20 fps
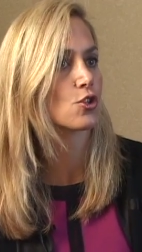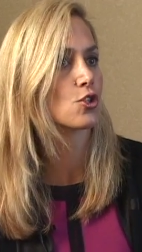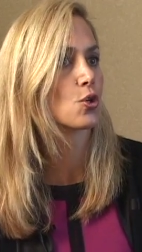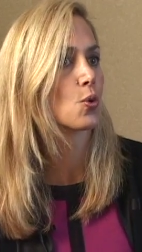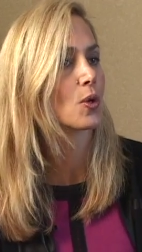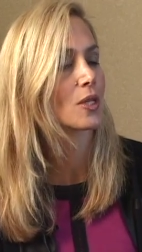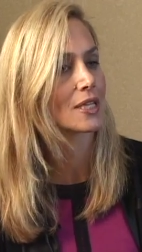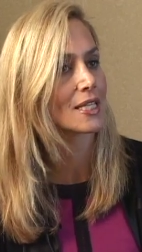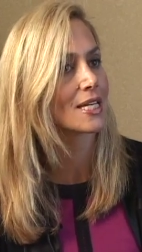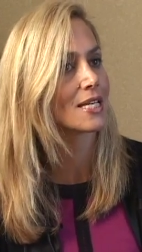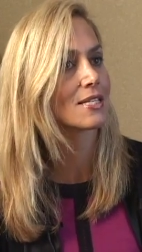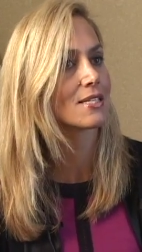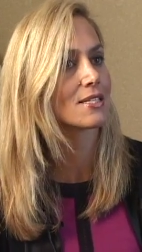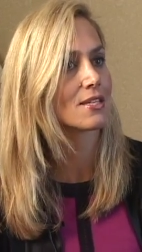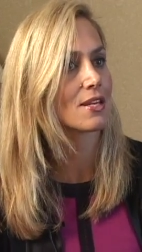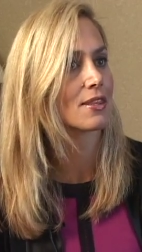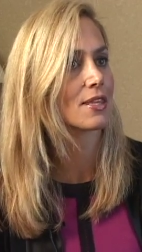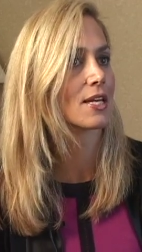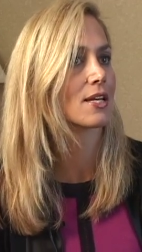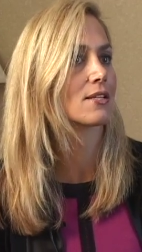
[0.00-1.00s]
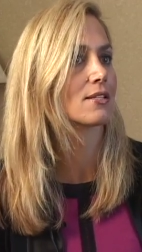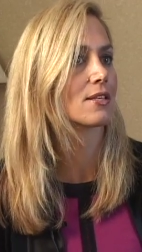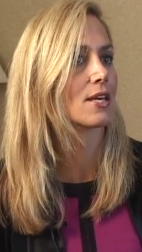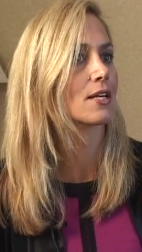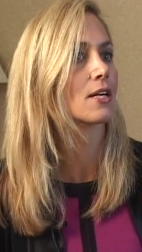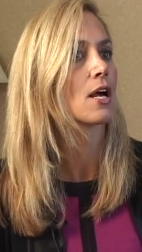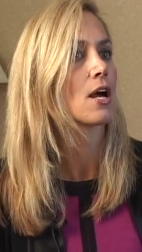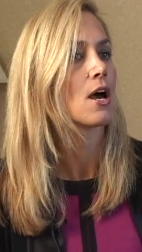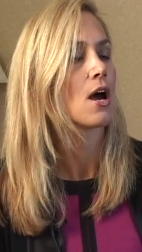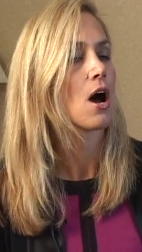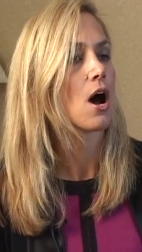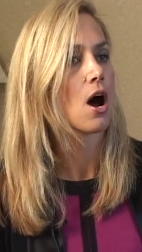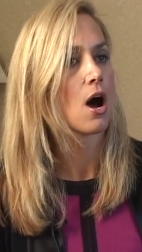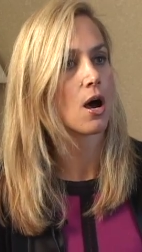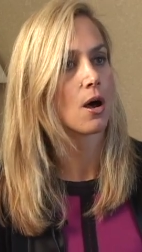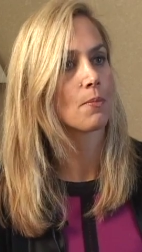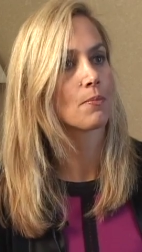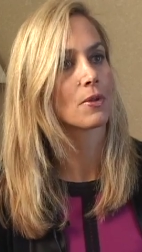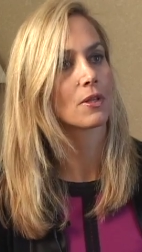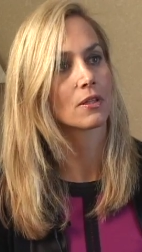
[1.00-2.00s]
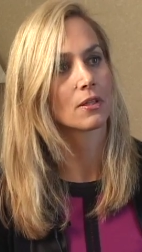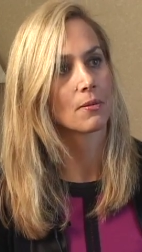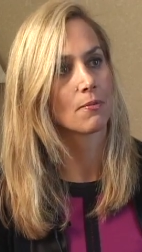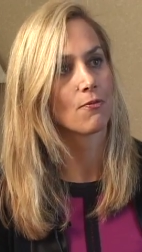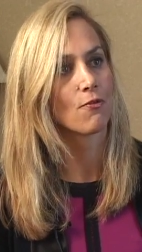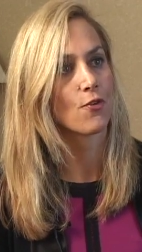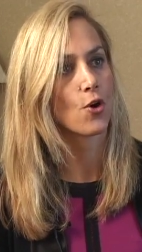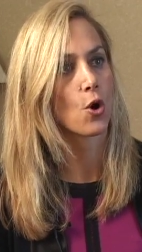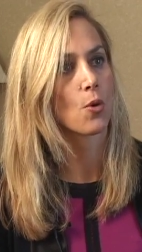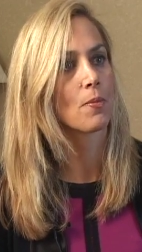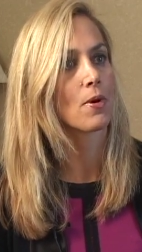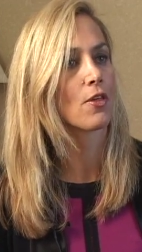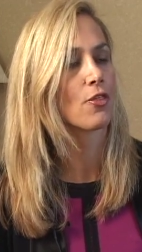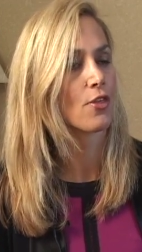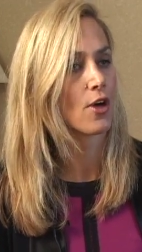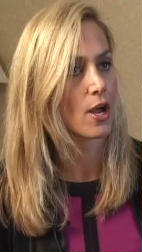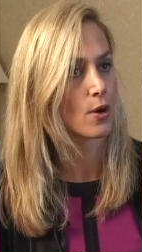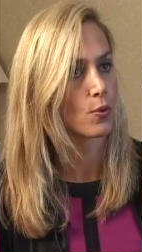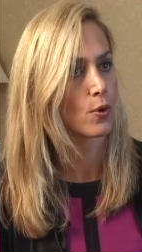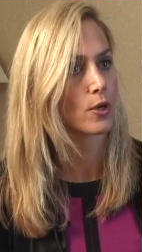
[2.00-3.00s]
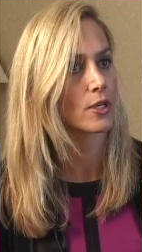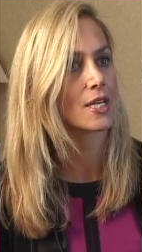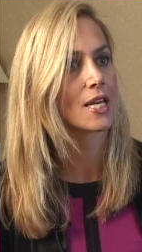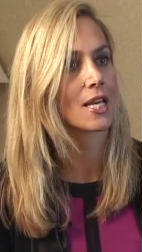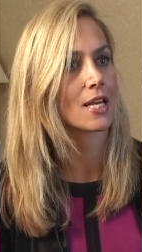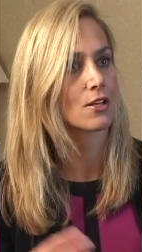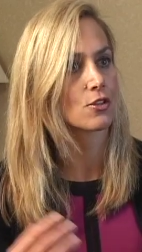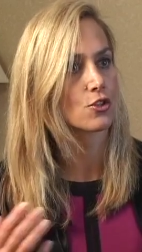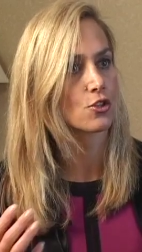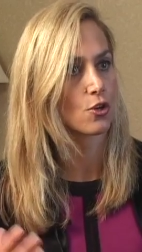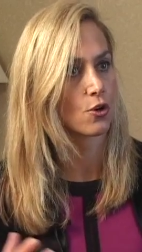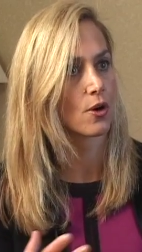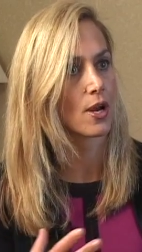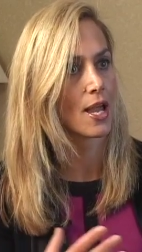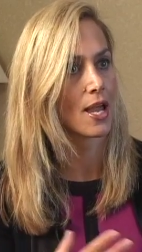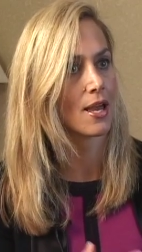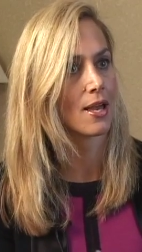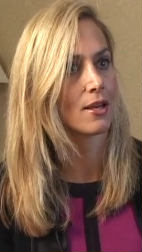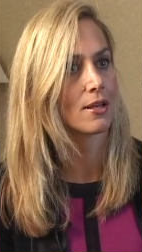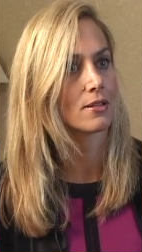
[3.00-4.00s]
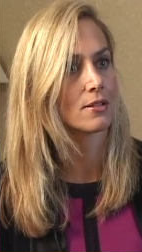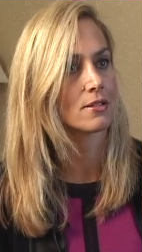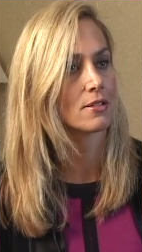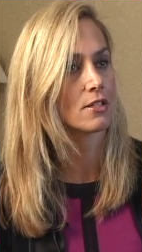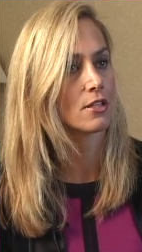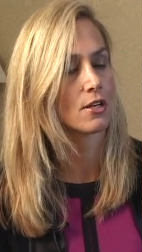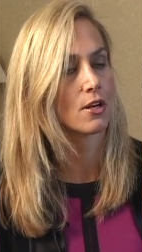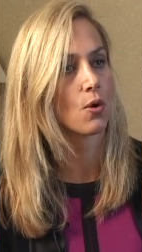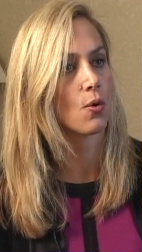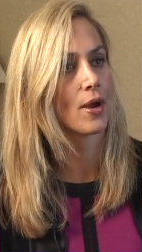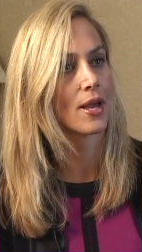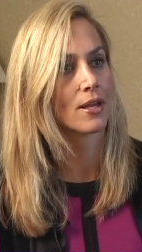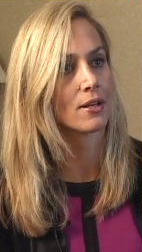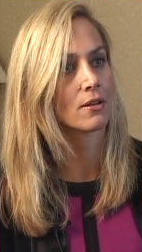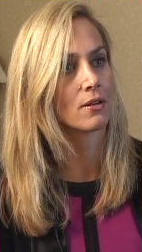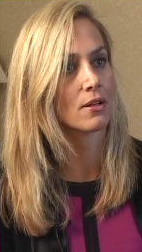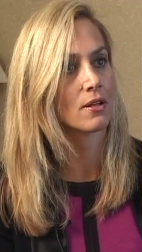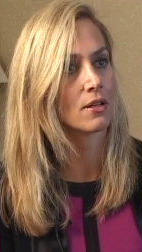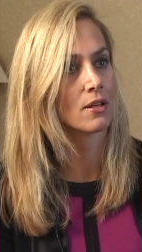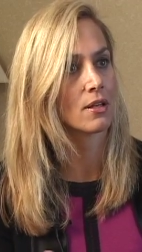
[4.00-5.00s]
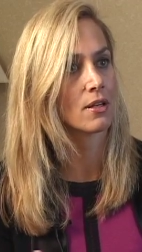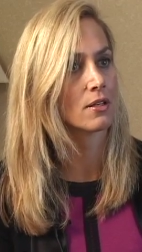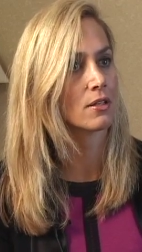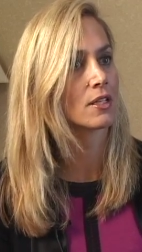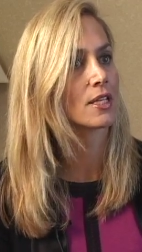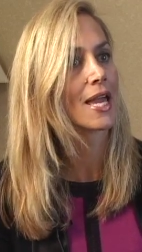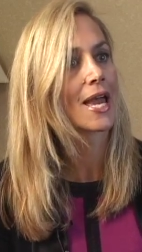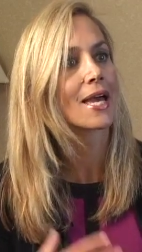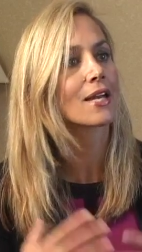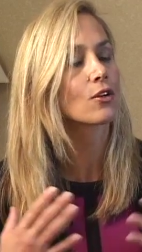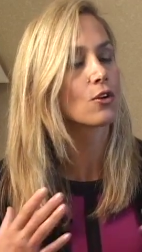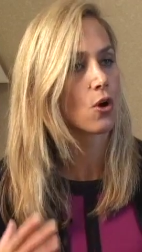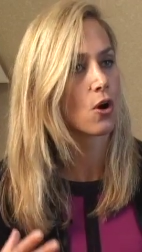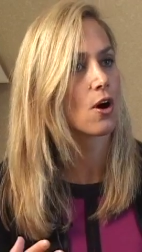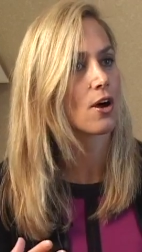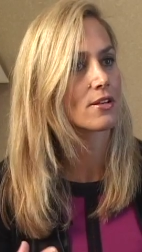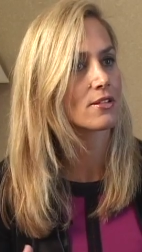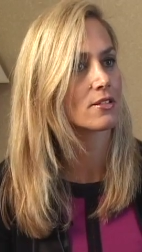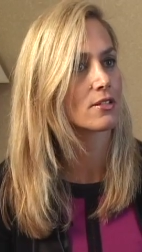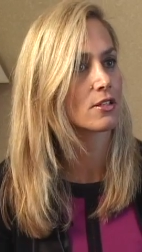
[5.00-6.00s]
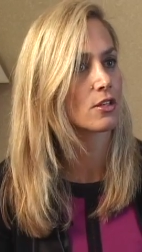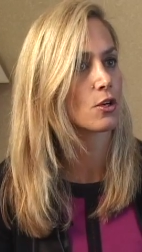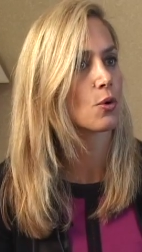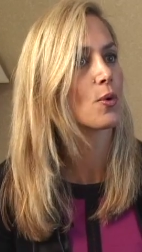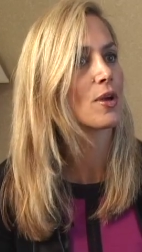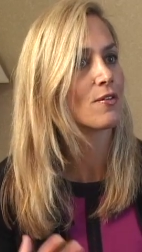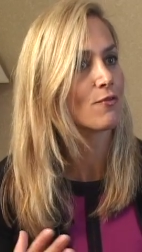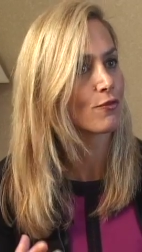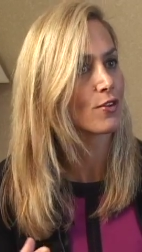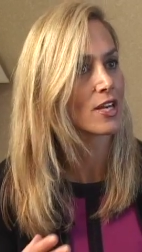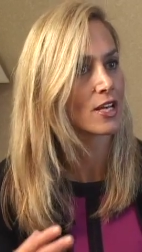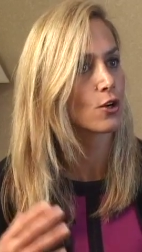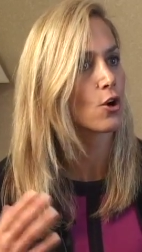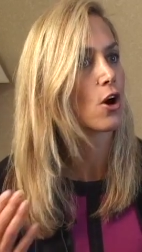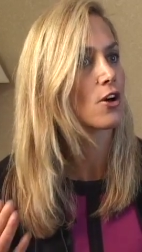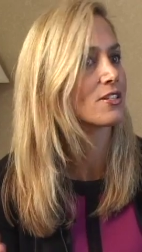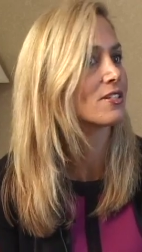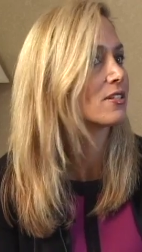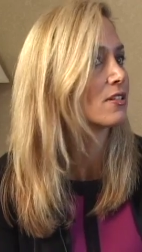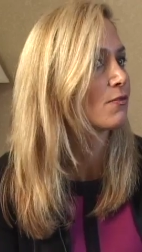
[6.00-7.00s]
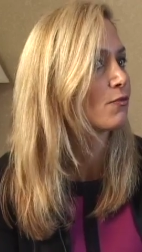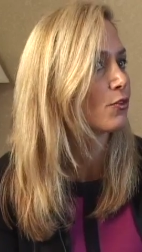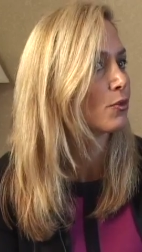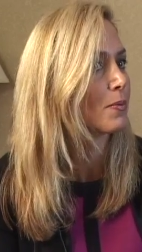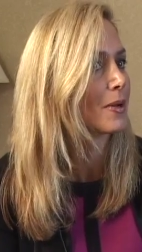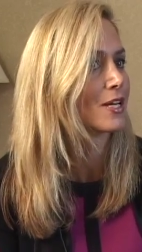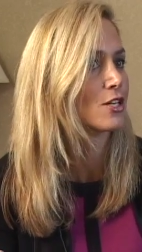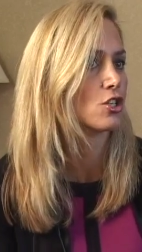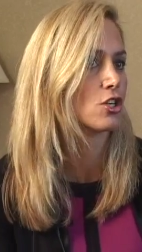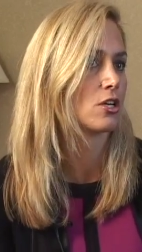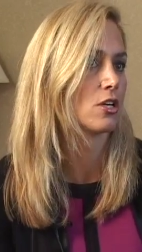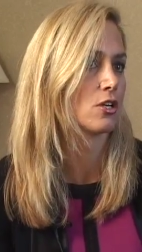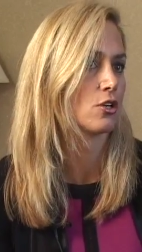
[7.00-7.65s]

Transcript: So it leads to things like um, lymphoma, thyroid cancer, and you know, and and can cause you know, it causes inflammation